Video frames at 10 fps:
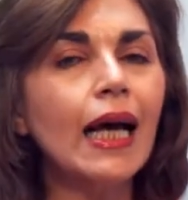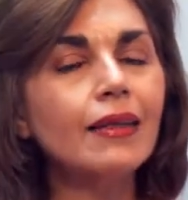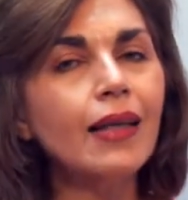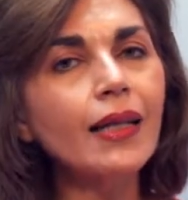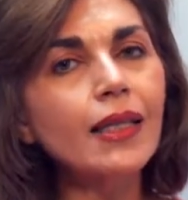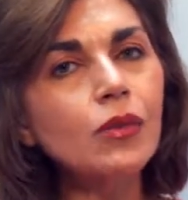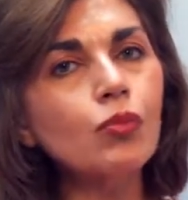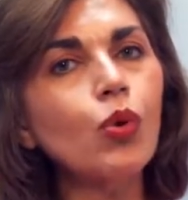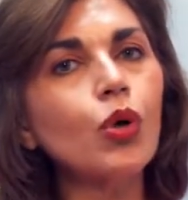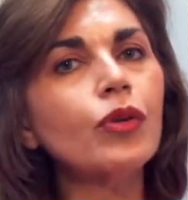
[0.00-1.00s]
and that is
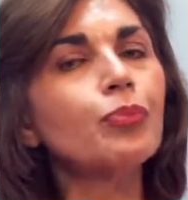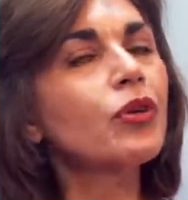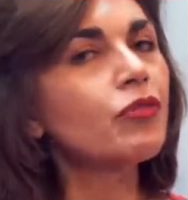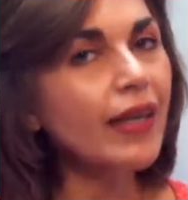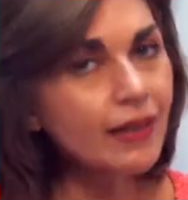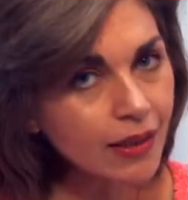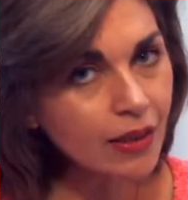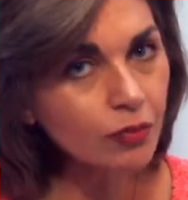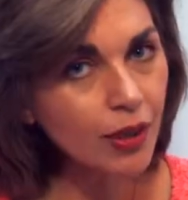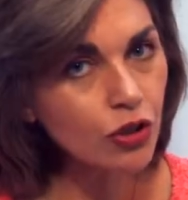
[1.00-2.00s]
more of a
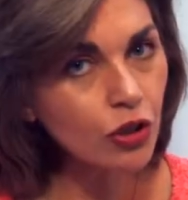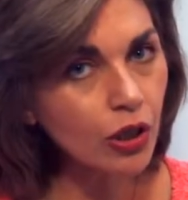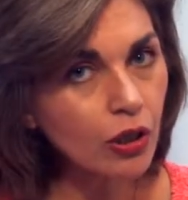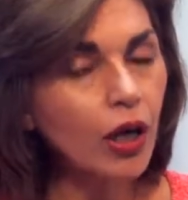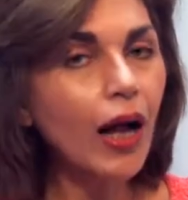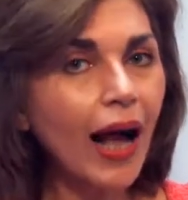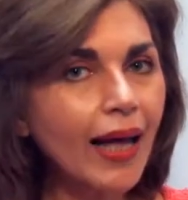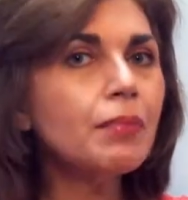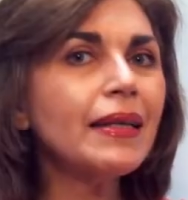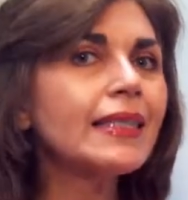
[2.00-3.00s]
preventative measure
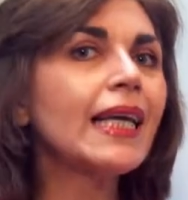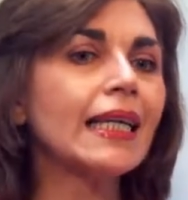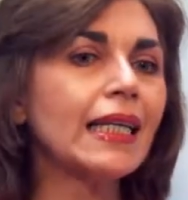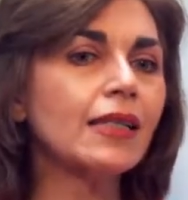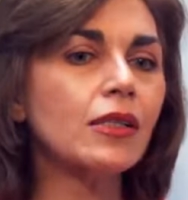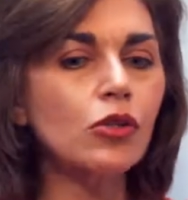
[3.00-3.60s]
and maintenance.